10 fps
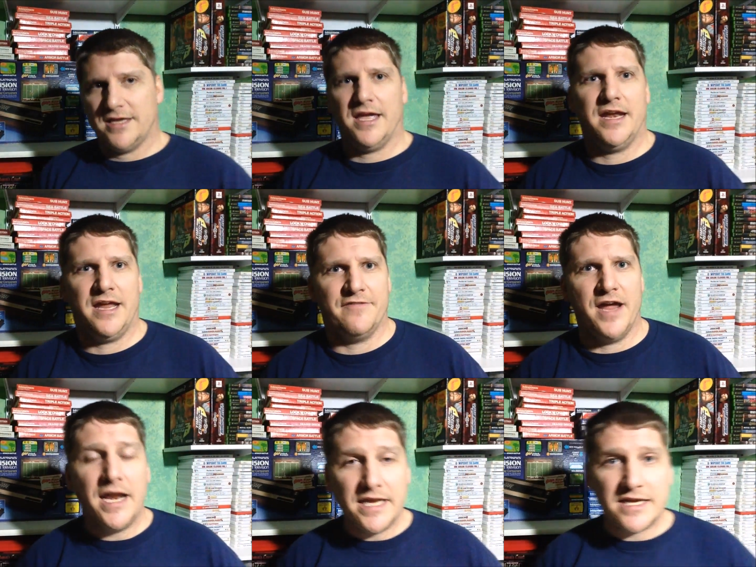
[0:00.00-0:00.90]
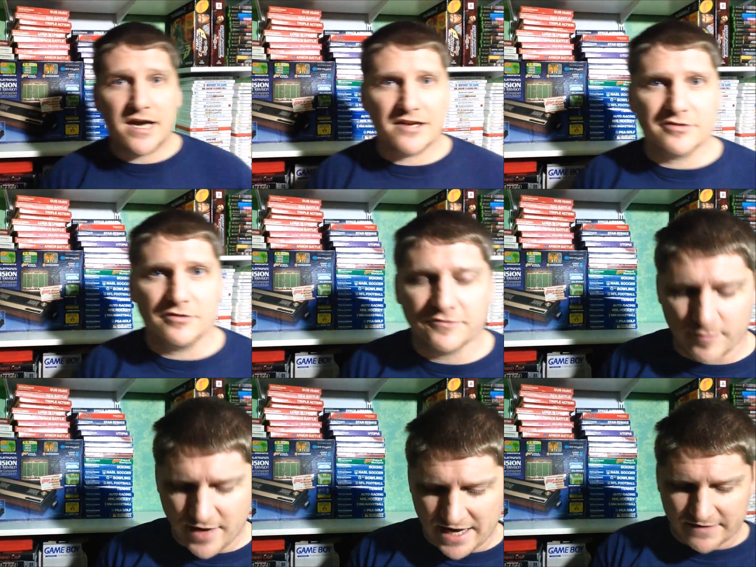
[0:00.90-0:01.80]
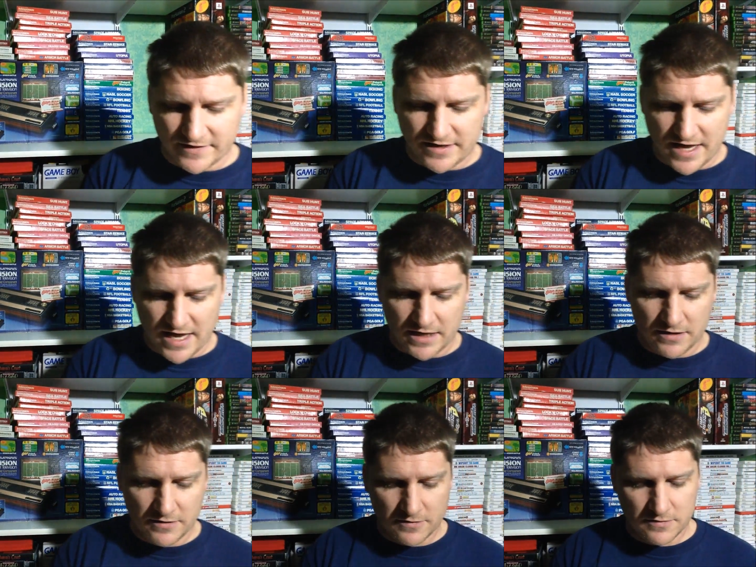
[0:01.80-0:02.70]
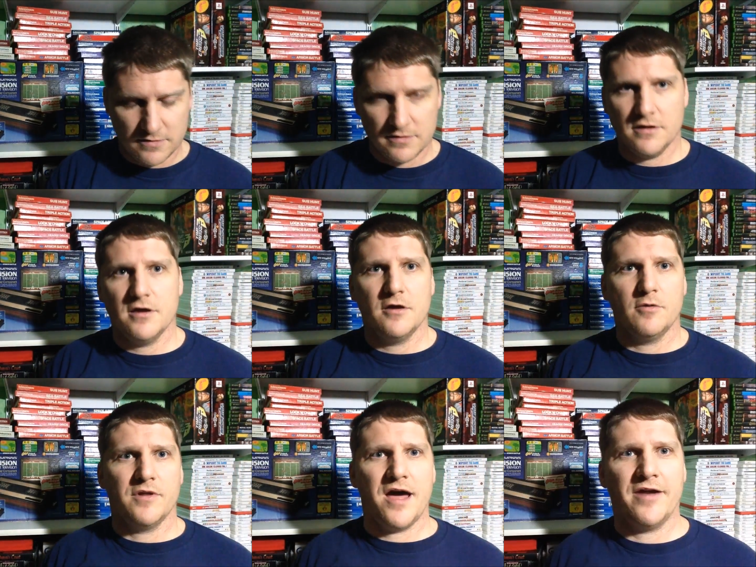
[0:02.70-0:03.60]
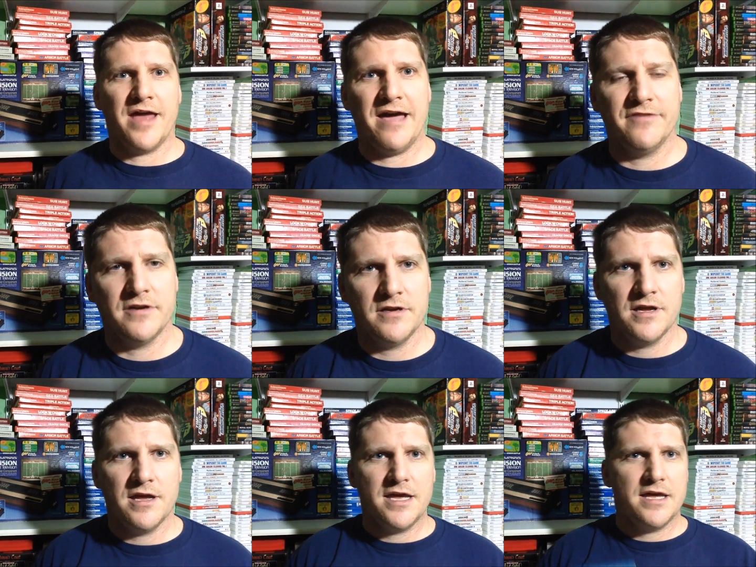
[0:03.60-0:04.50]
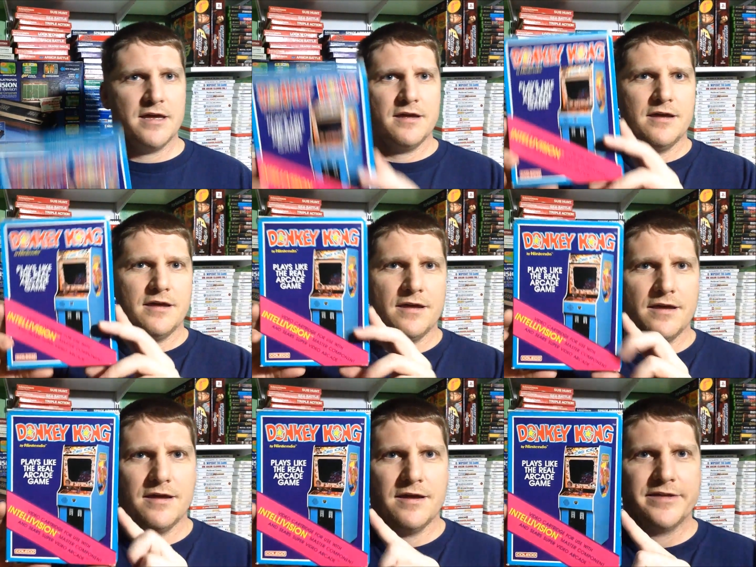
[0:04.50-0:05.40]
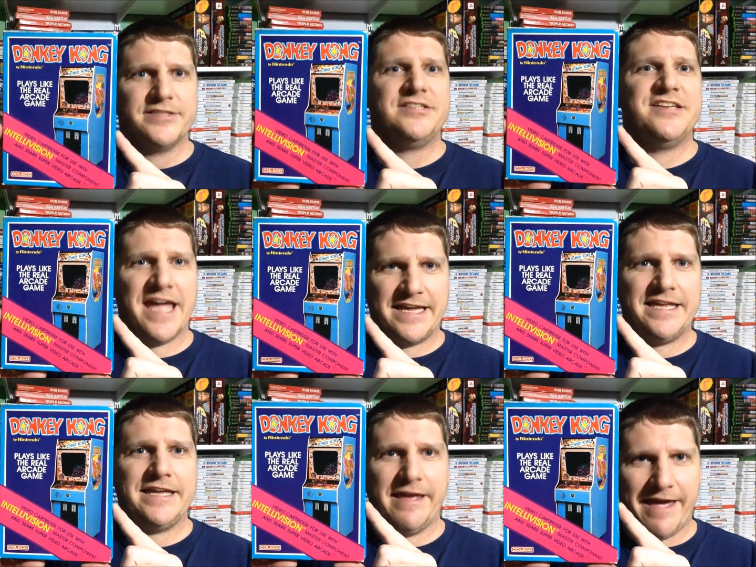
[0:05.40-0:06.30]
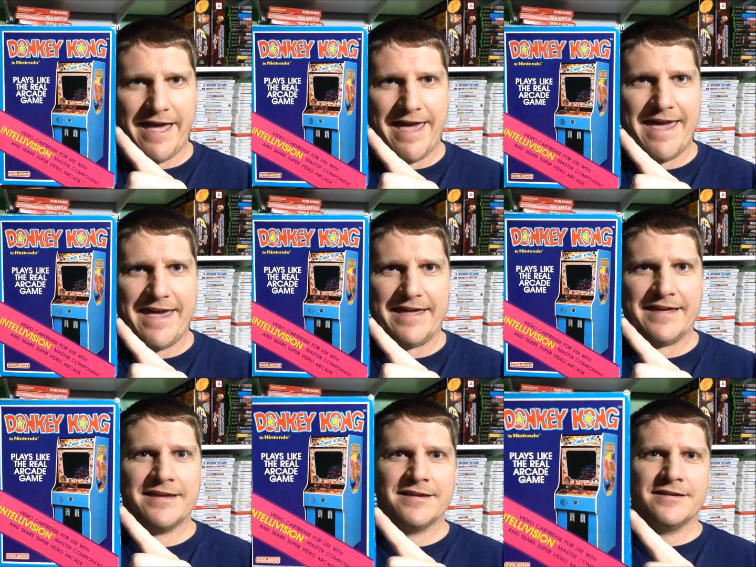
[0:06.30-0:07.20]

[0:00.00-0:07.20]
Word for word: Can't have any console from back in the day without having Donkey Kong.